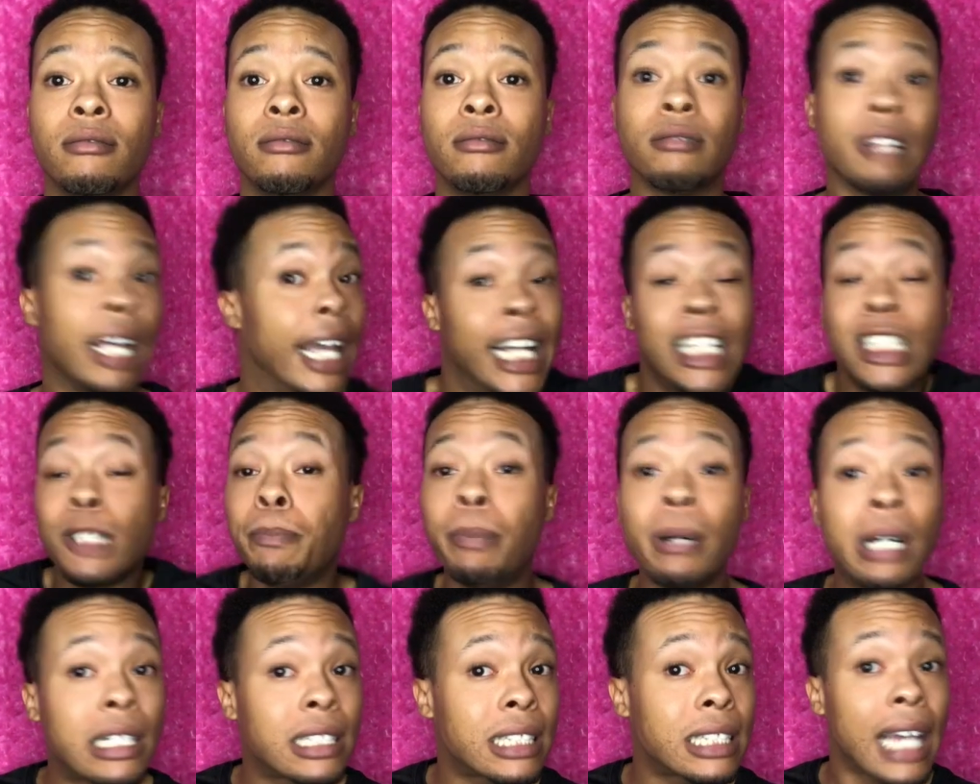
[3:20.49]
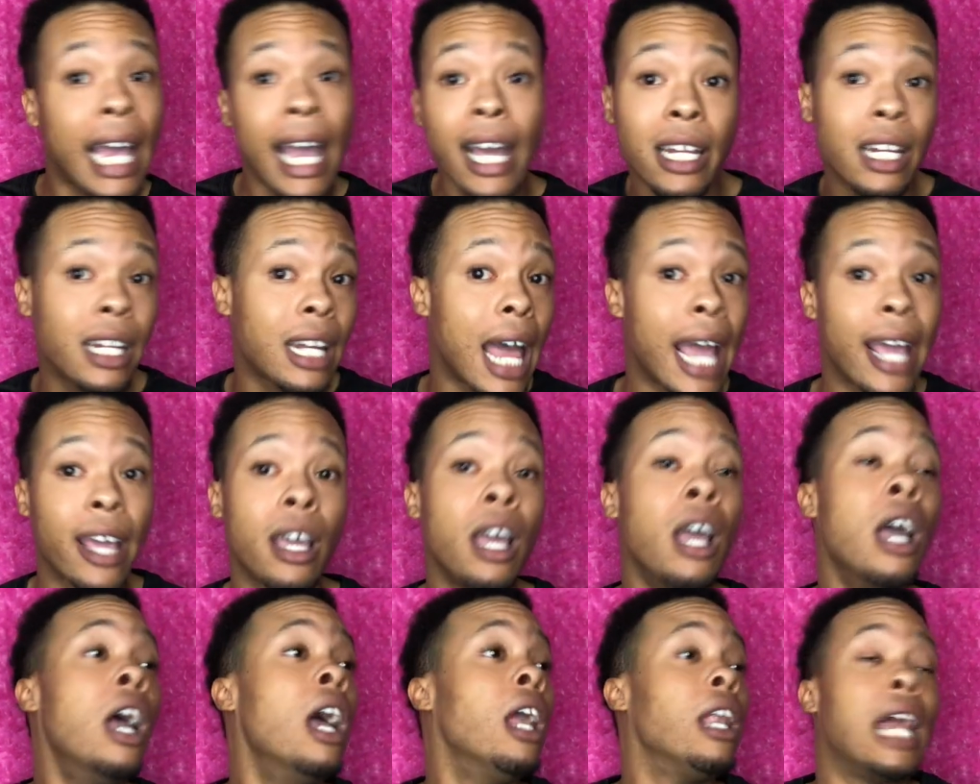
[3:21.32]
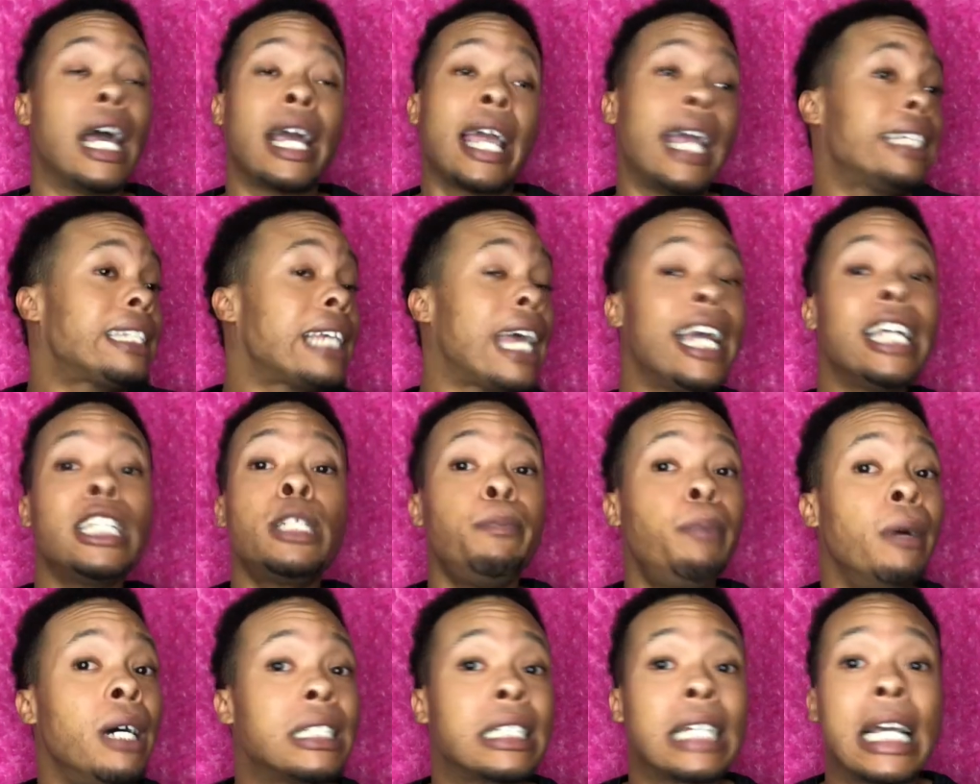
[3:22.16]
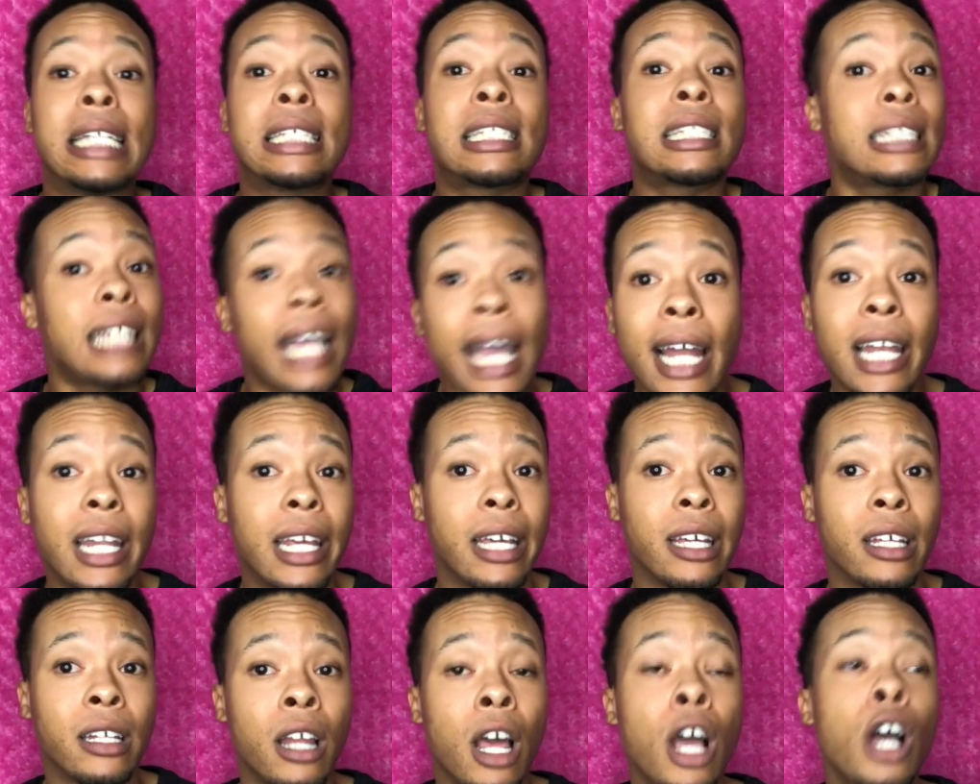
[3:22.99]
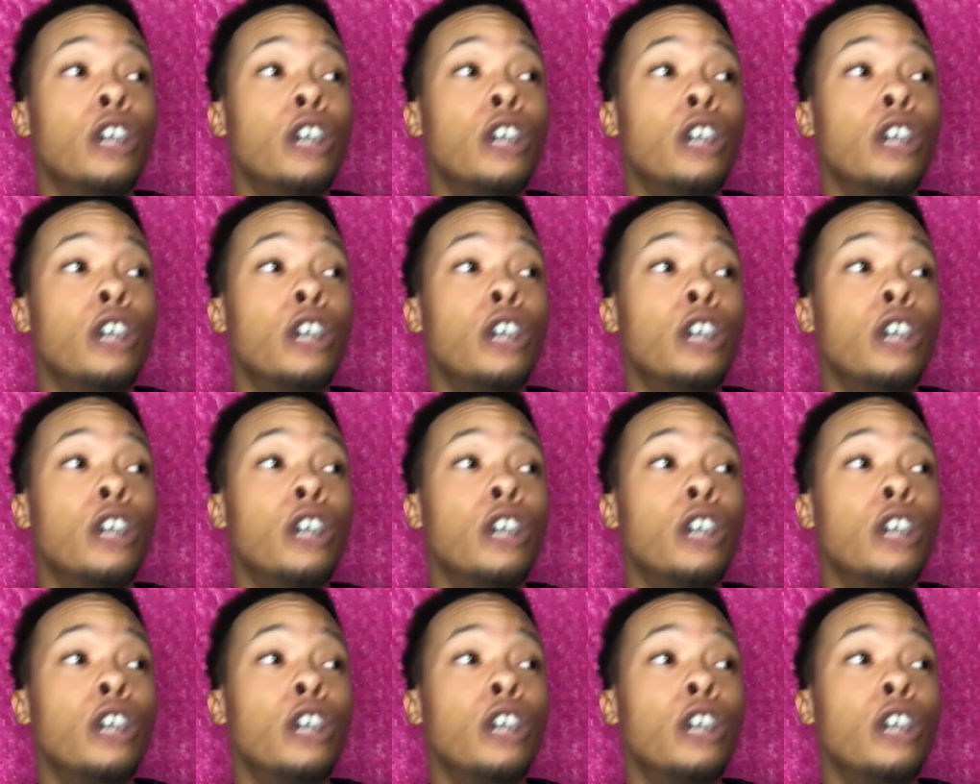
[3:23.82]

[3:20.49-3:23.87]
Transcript: His book's selling. Like he said, his book's is selling.